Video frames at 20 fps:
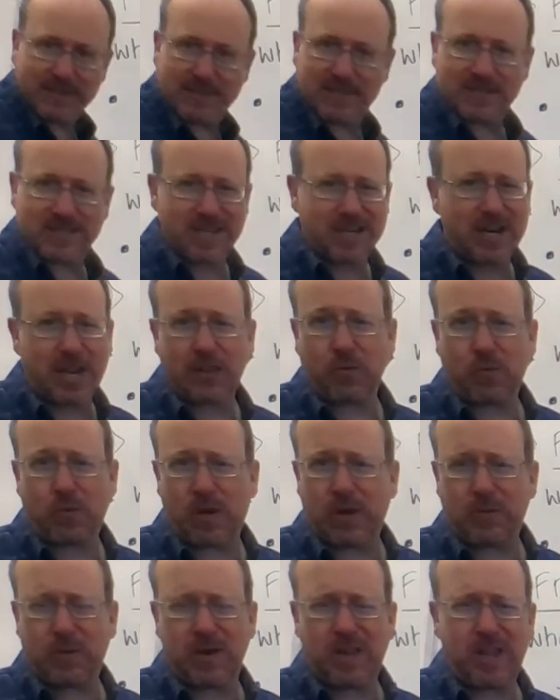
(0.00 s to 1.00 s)
and this is another
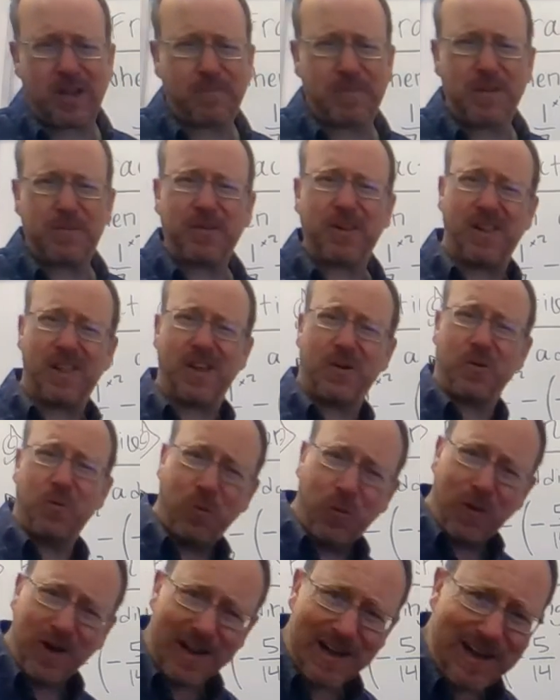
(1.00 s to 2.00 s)
one where like people are like,
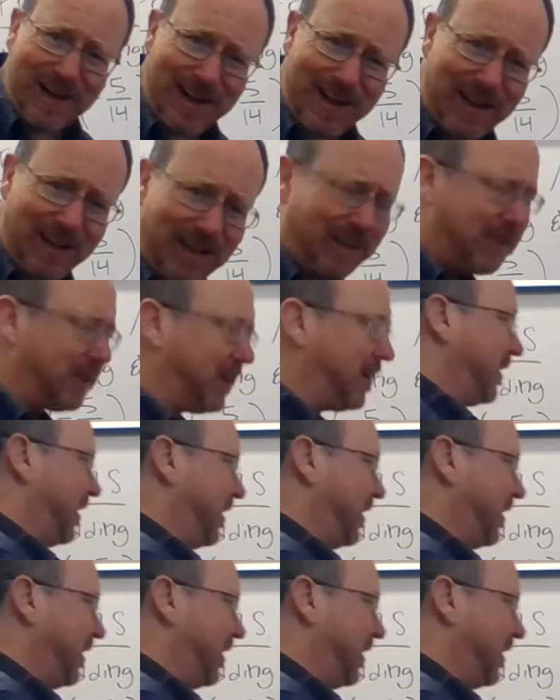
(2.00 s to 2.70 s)
what?